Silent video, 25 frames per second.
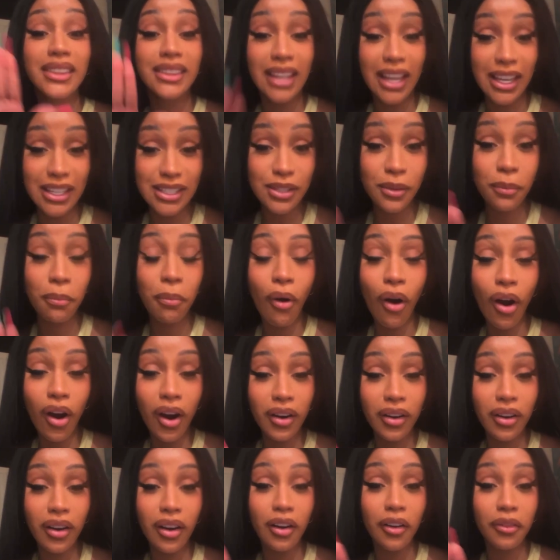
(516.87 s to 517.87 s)
that's the
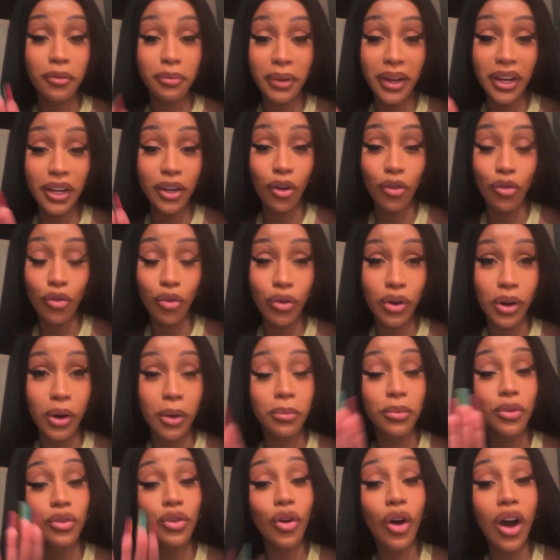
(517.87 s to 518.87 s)
part of being a
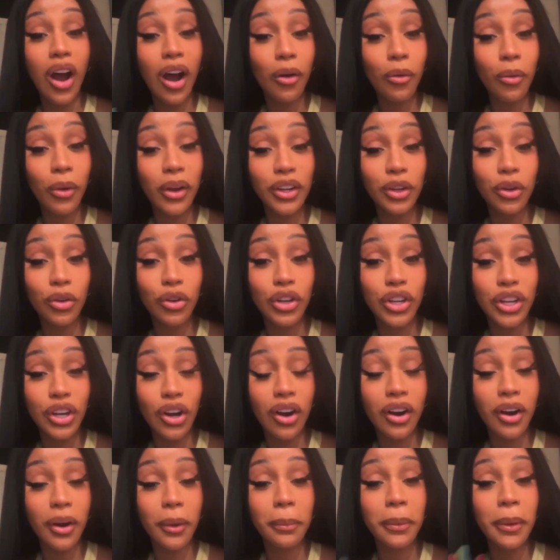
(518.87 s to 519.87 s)
grown-up. You know how when you're
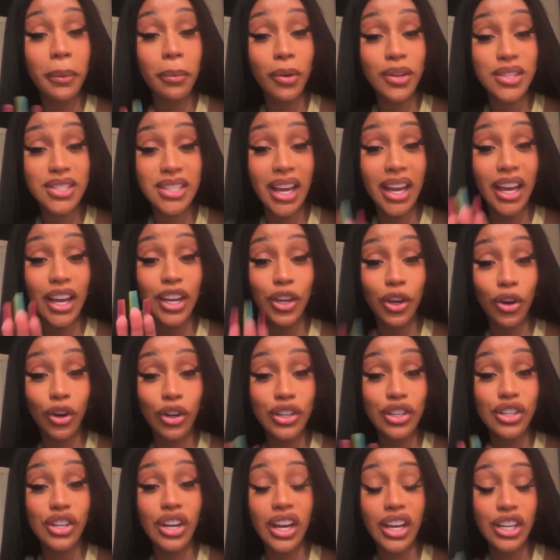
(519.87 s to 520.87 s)
younger, people say
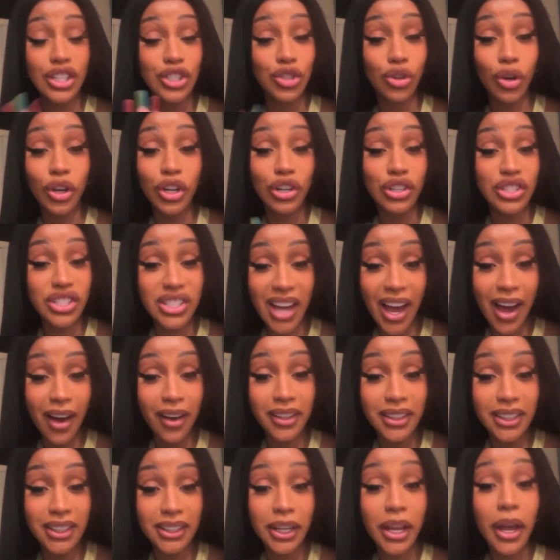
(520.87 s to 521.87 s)
enjoy your
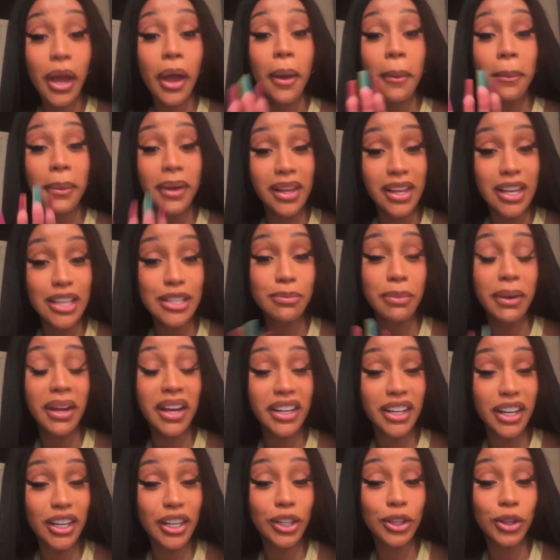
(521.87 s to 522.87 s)
childhood because
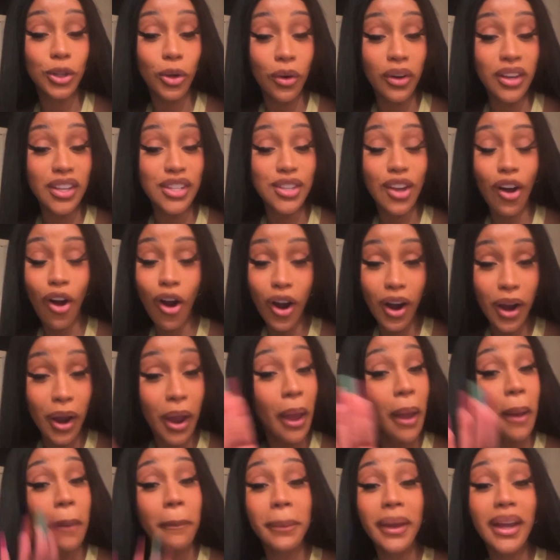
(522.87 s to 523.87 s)
being an adult is hard?
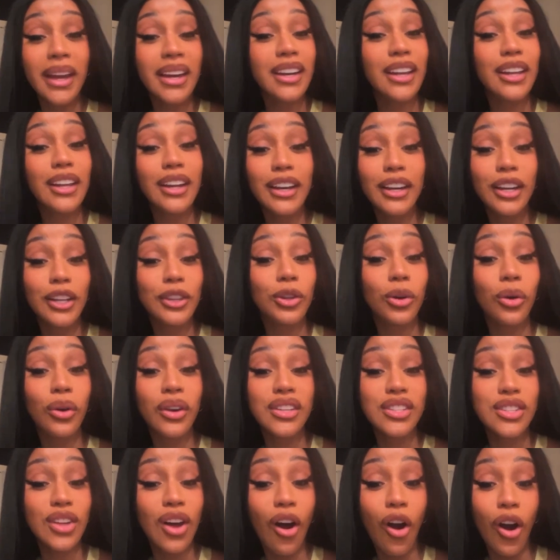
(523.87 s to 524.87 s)
Being an
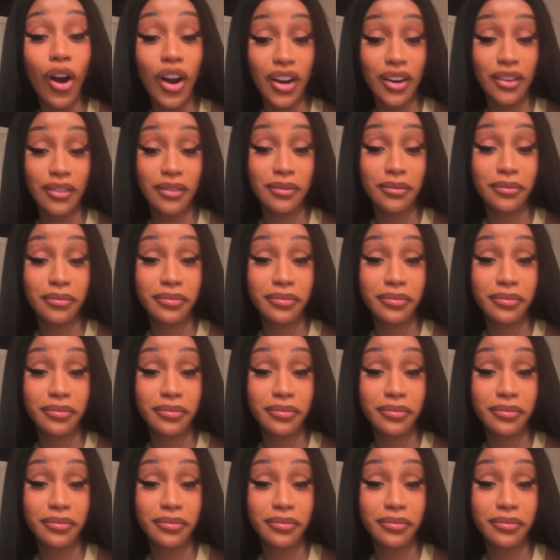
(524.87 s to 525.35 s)
adult is hard.